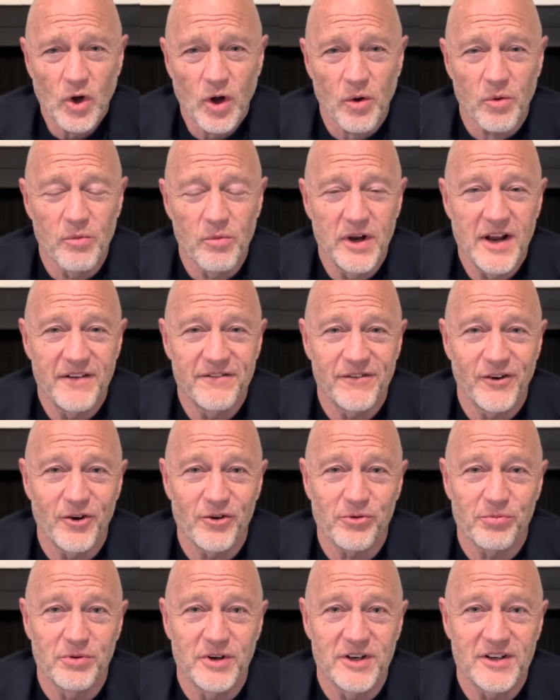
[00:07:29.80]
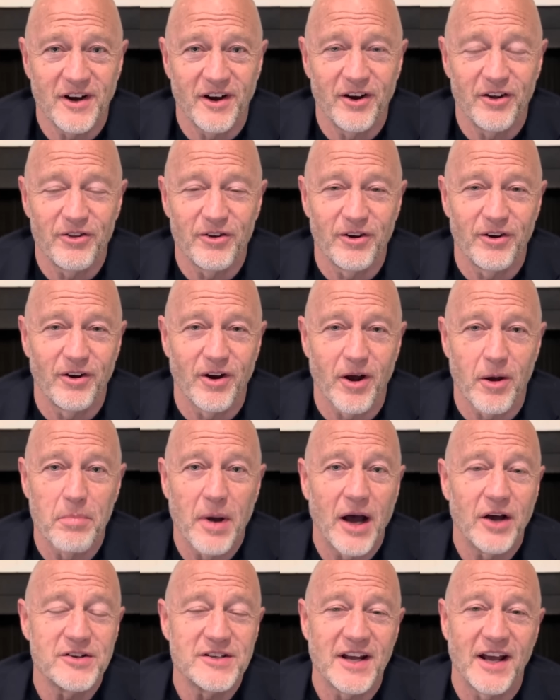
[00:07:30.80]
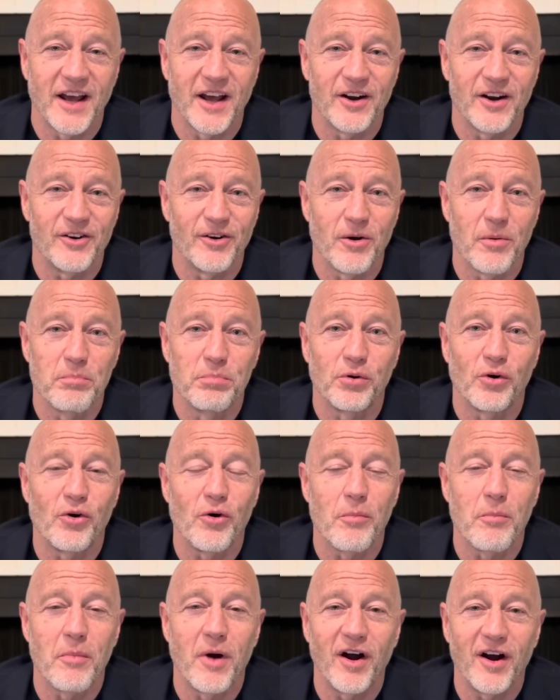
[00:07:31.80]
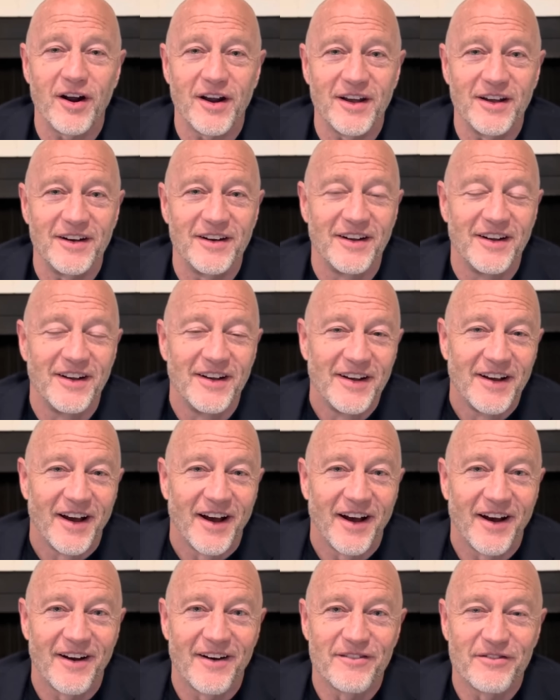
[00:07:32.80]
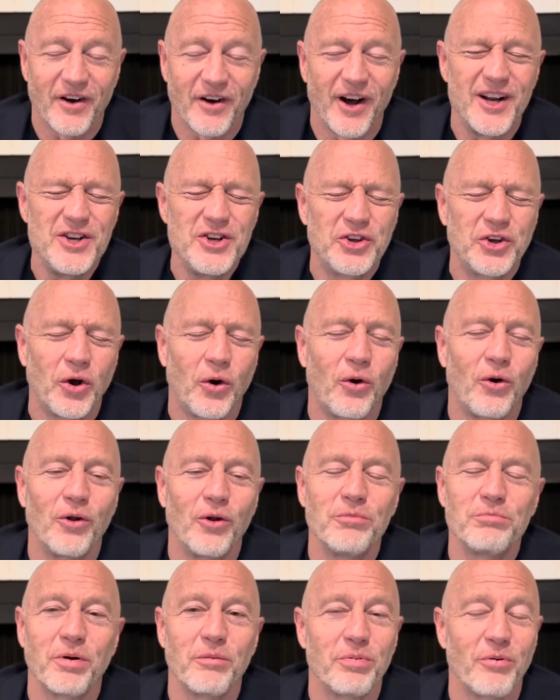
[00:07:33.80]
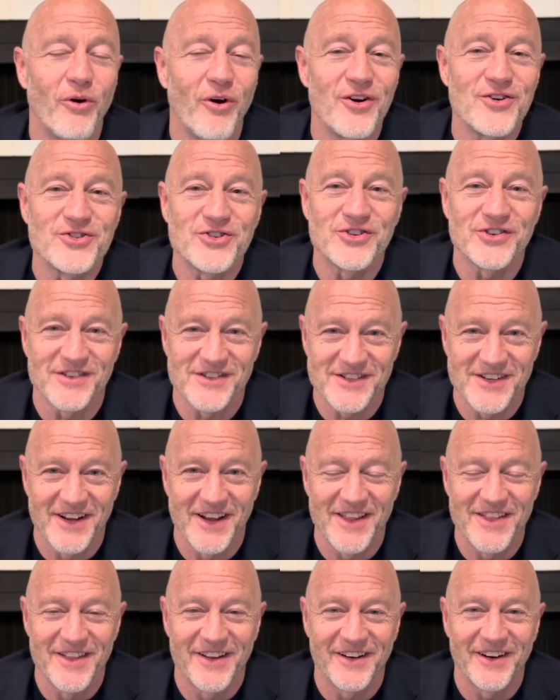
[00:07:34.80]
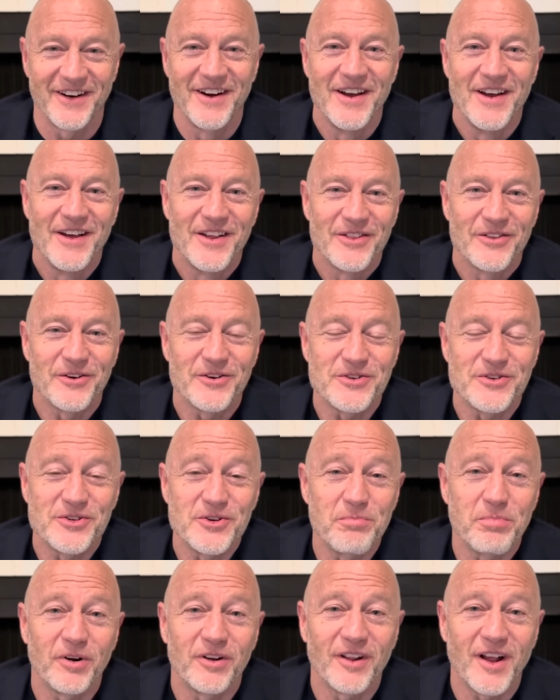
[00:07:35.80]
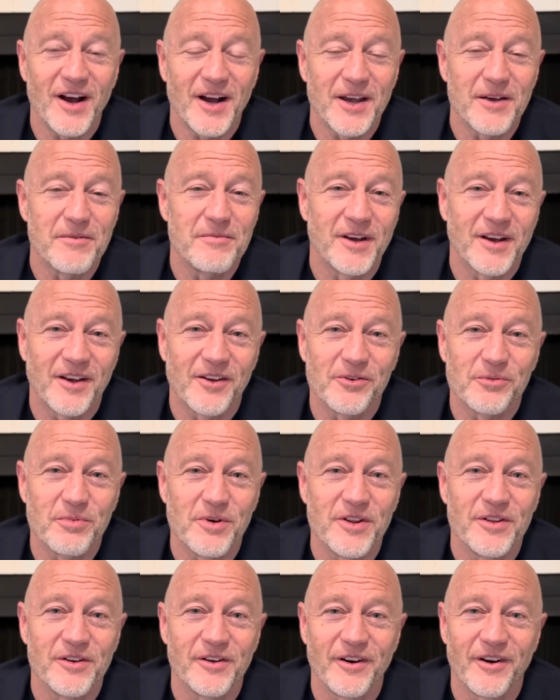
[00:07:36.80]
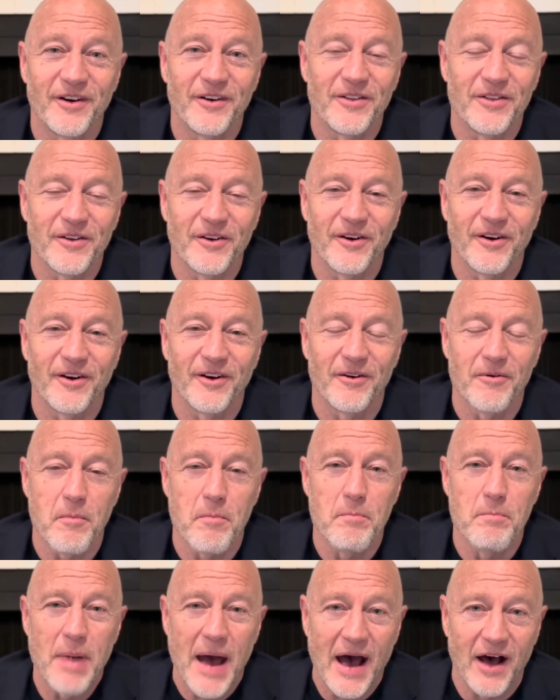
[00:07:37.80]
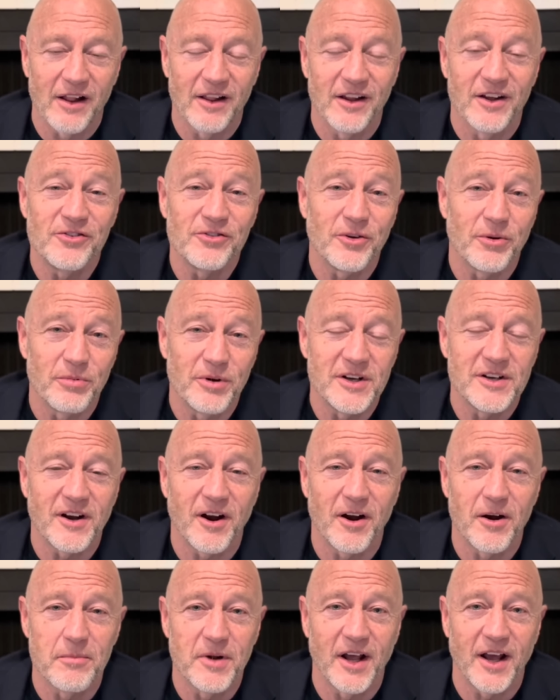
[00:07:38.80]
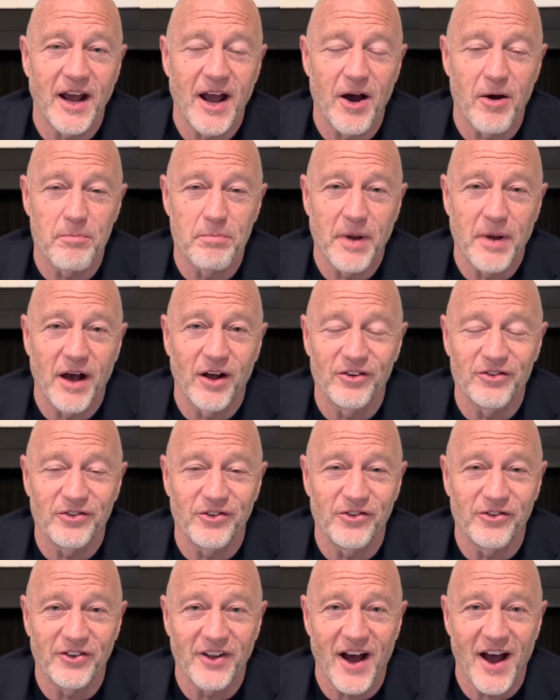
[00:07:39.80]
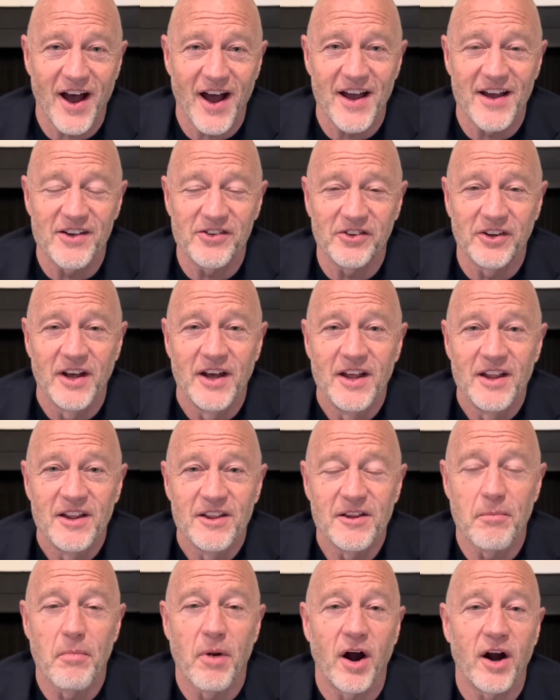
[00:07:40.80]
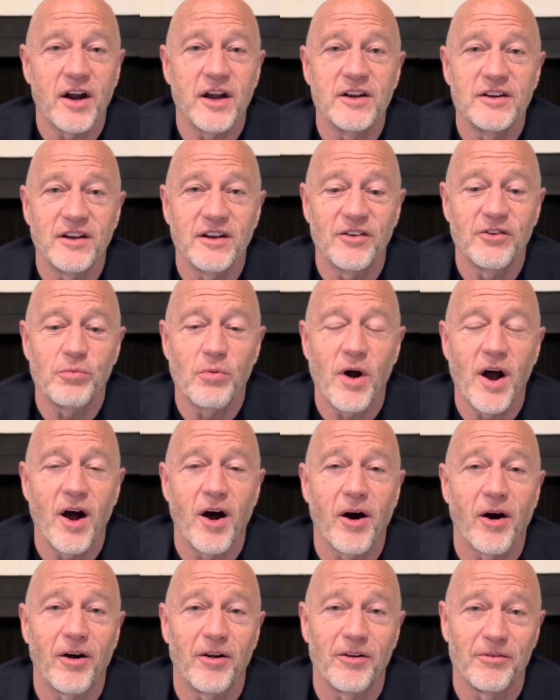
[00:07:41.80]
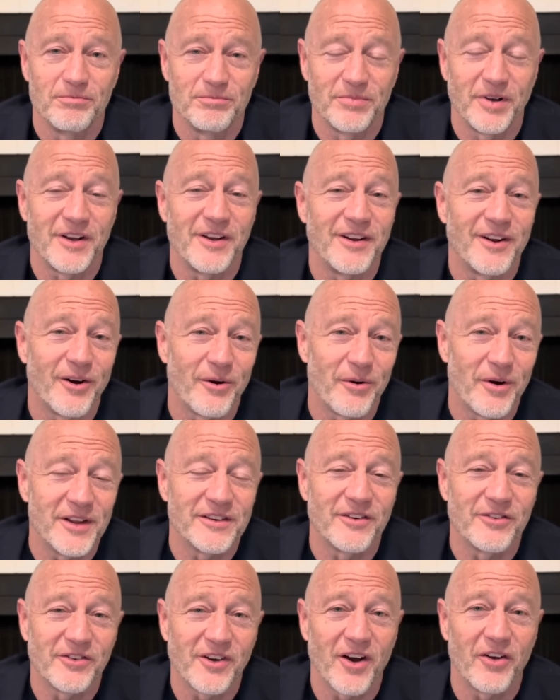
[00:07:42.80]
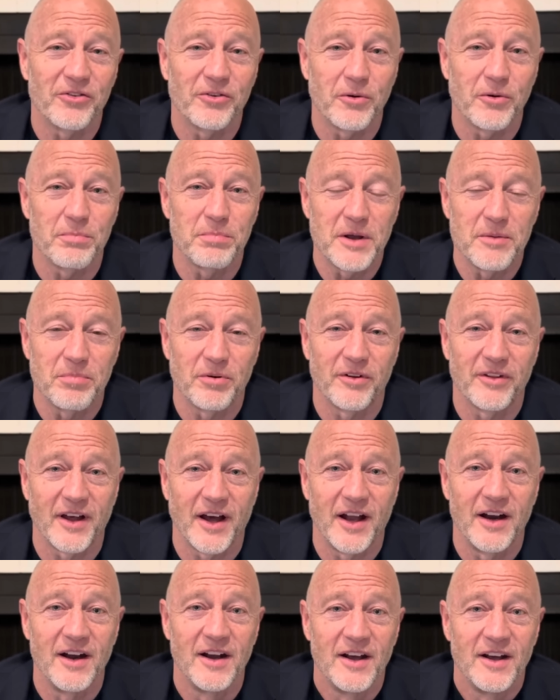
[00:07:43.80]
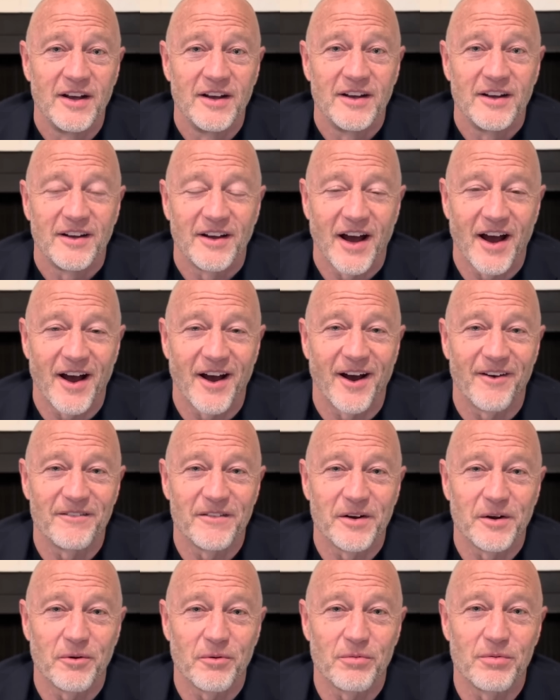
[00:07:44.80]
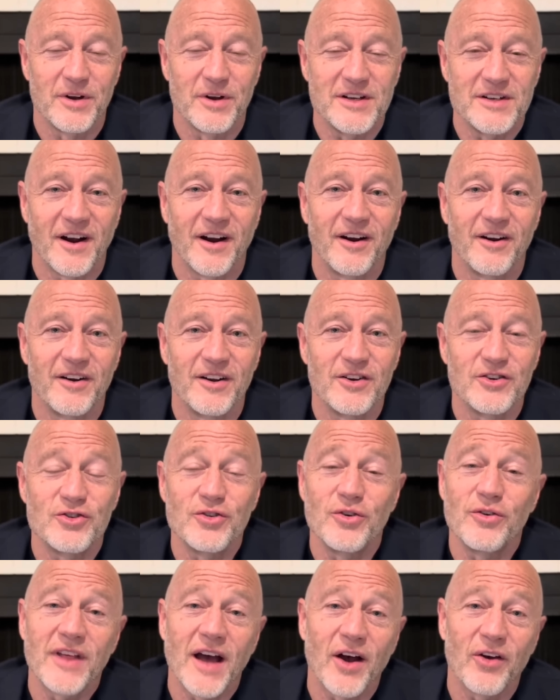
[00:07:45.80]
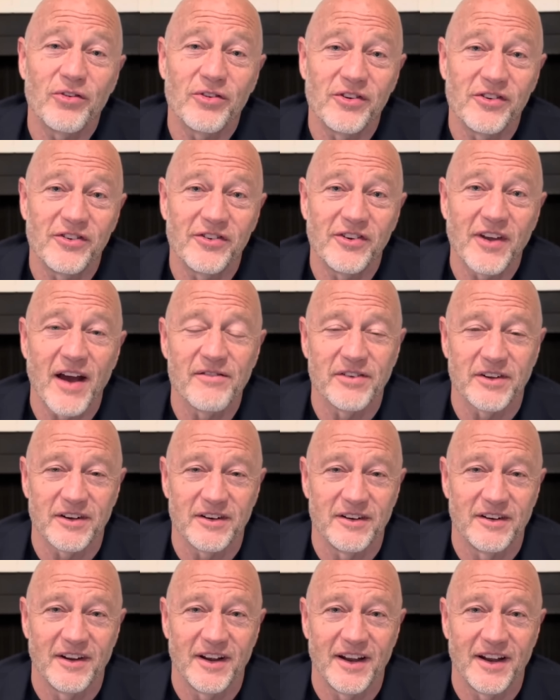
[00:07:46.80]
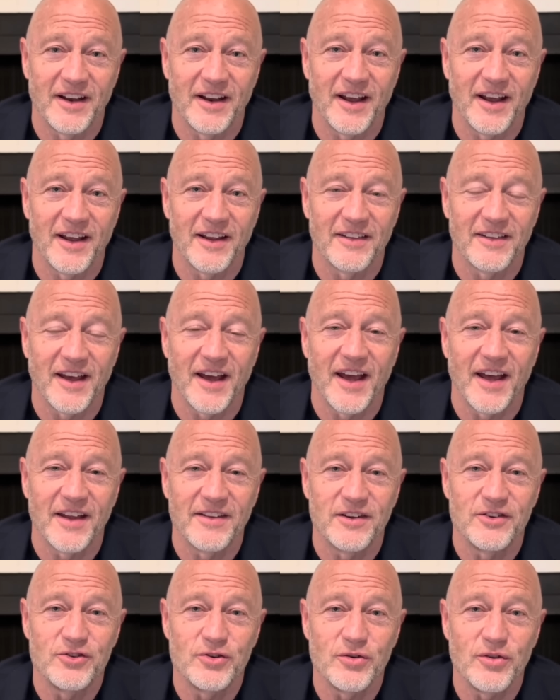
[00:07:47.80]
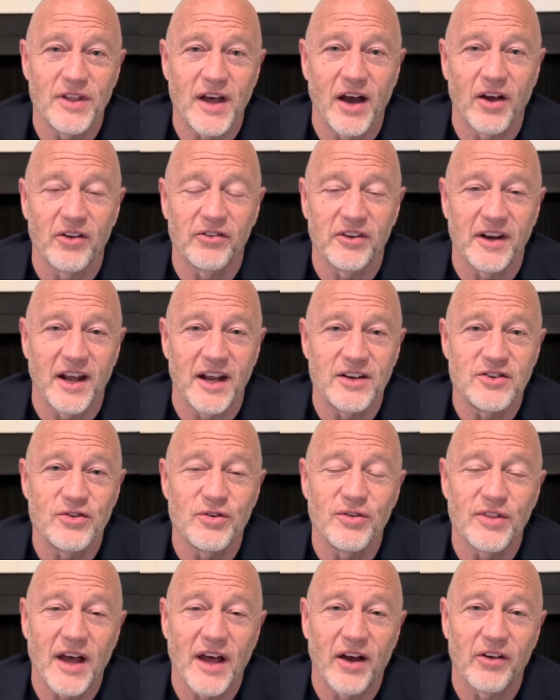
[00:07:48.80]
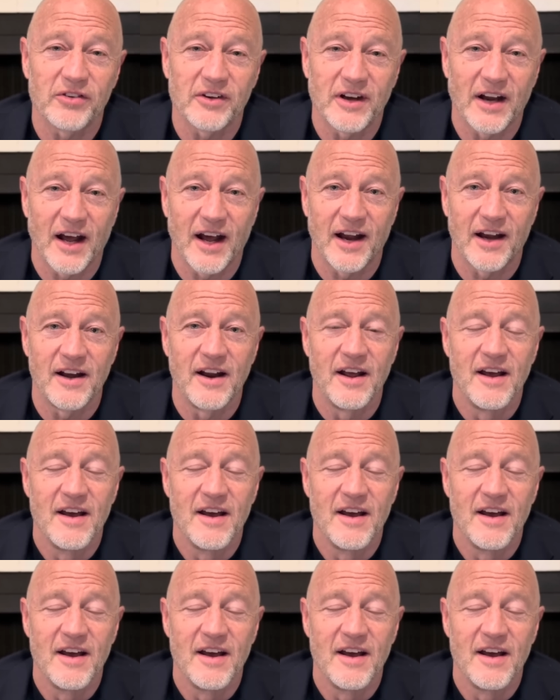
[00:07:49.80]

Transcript: when they first retire, they're about to enter a bull market of untold proportions, and they're, they're super lucky because when their, their balance, their retirement account balance is the highest, the market does well. But you know what? There's also people that um, retired in 2007 and they, they had the 2008 2009